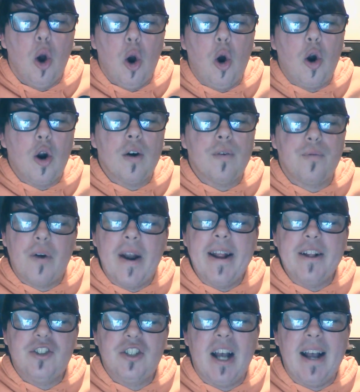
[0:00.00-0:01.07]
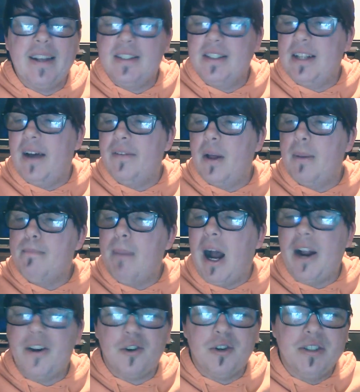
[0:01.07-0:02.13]
horror franchises of the
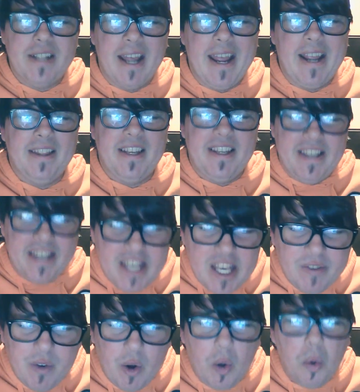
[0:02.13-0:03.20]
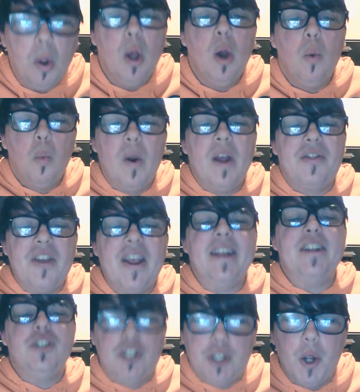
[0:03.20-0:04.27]
modern day, The Evil
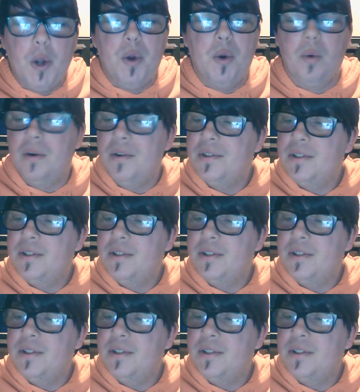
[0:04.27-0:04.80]
Within 2.